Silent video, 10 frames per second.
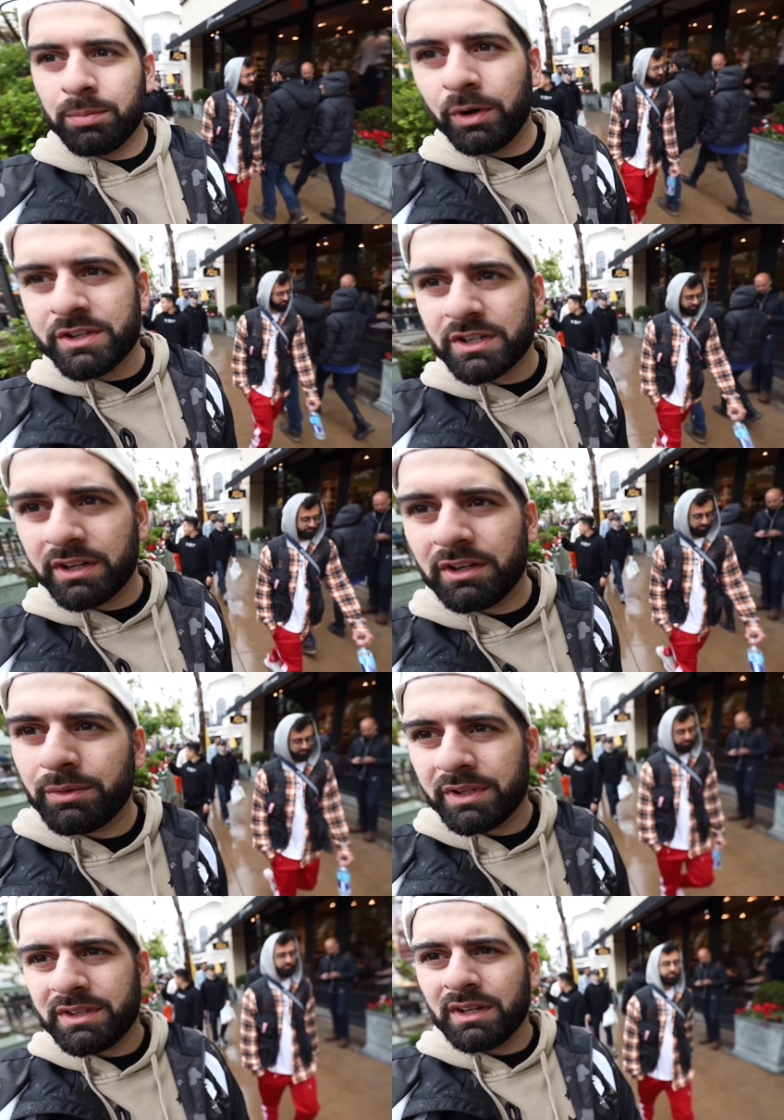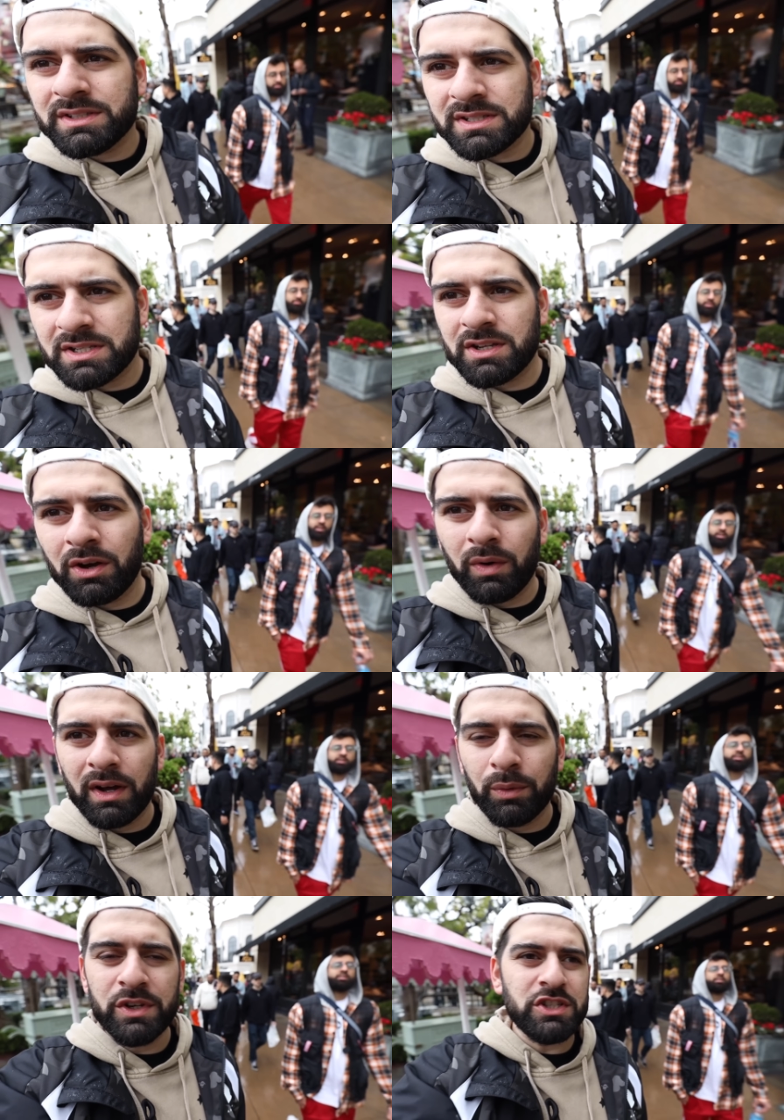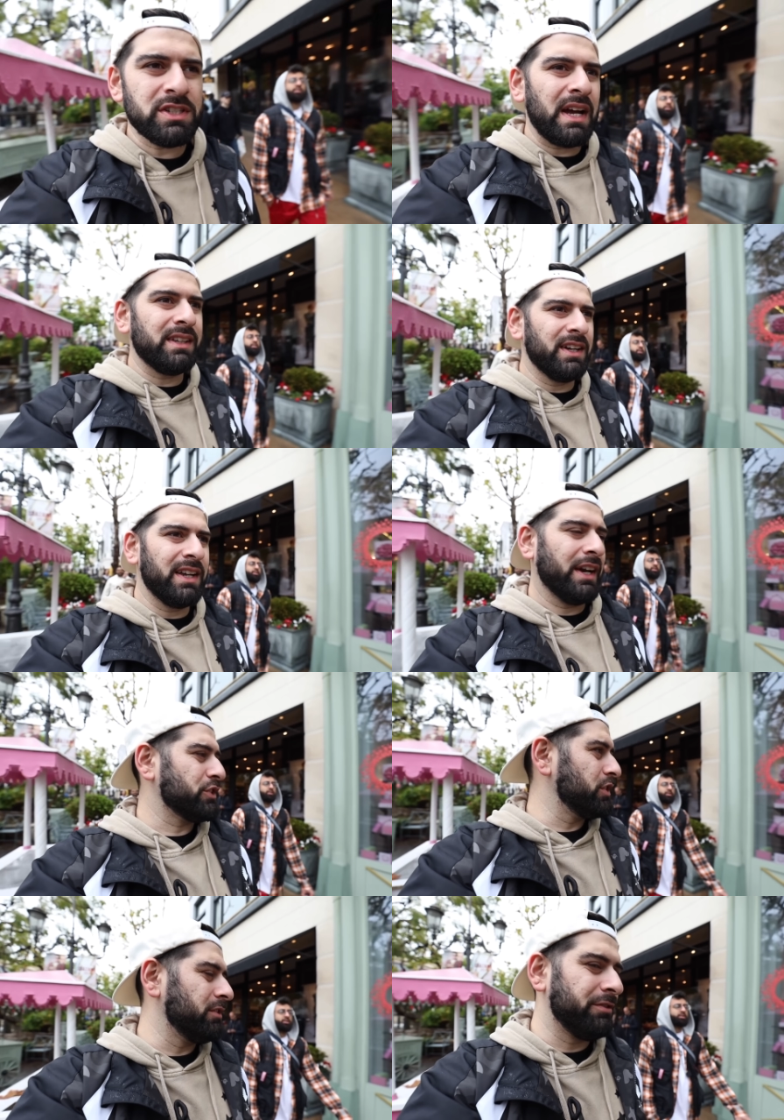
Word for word: boys are here with us, so uh, we just got done actually